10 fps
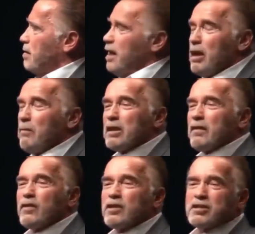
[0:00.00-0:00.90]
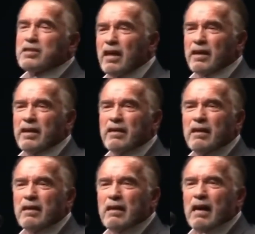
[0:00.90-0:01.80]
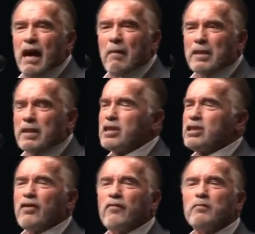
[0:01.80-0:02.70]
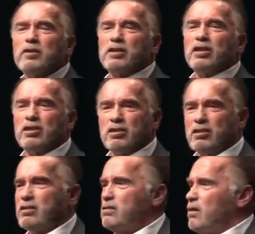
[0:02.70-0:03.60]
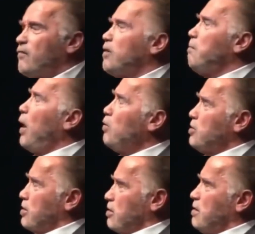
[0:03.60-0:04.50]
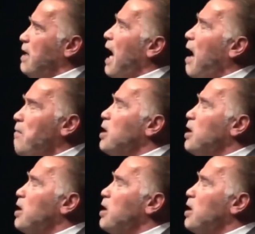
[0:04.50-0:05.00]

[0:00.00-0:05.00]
Think about if you study about the history of musicians, of composers, how